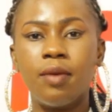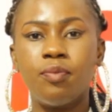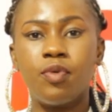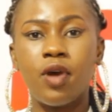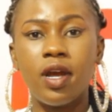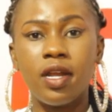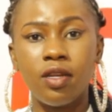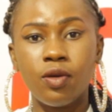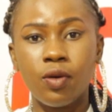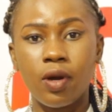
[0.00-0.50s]

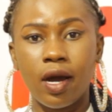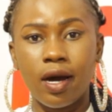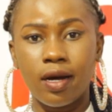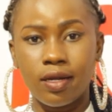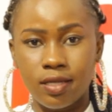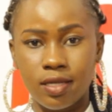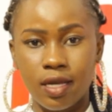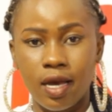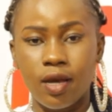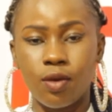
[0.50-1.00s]
brand new
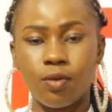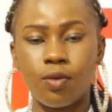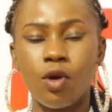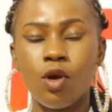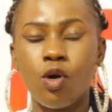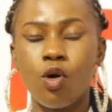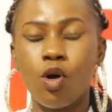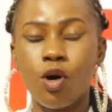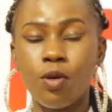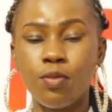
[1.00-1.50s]
car tile.
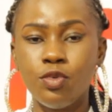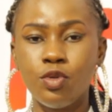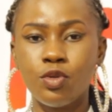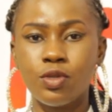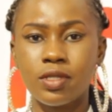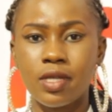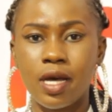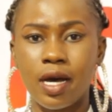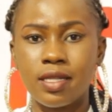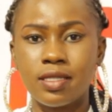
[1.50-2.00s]
Home
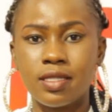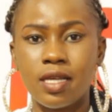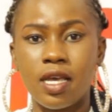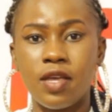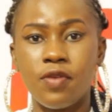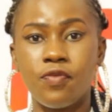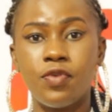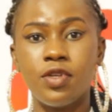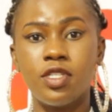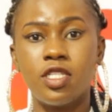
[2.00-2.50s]
use car
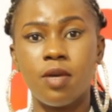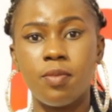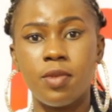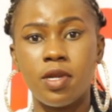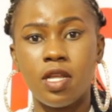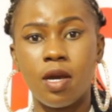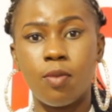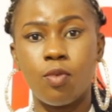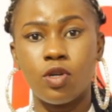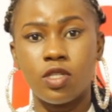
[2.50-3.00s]
tie free
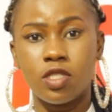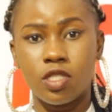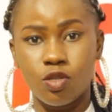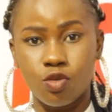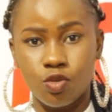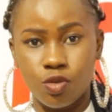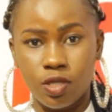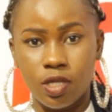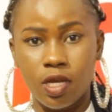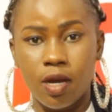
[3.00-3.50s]
Germany about
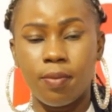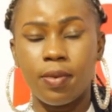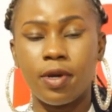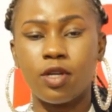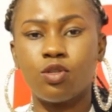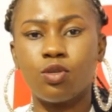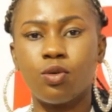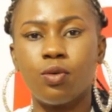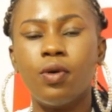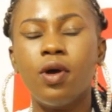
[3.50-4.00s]
so the
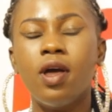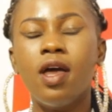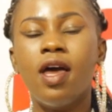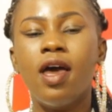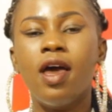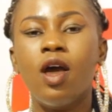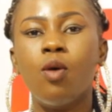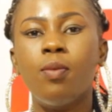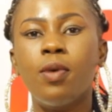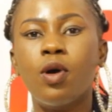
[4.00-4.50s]
patrol
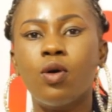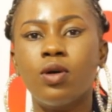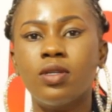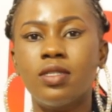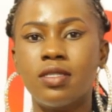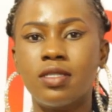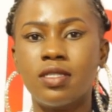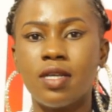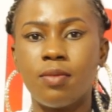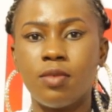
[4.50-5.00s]
and over call
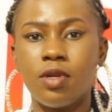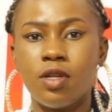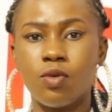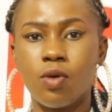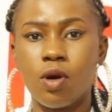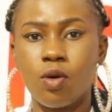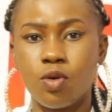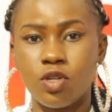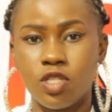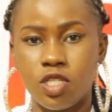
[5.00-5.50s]
the summon
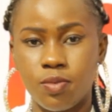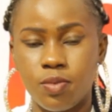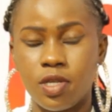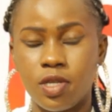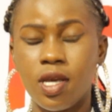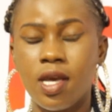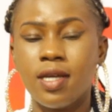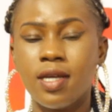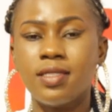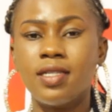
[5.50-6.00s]
or could be.
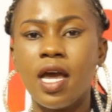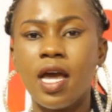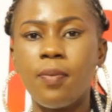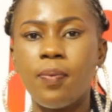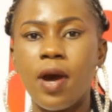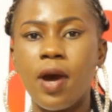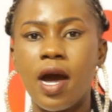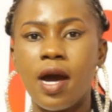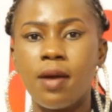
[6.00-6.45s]
Diaper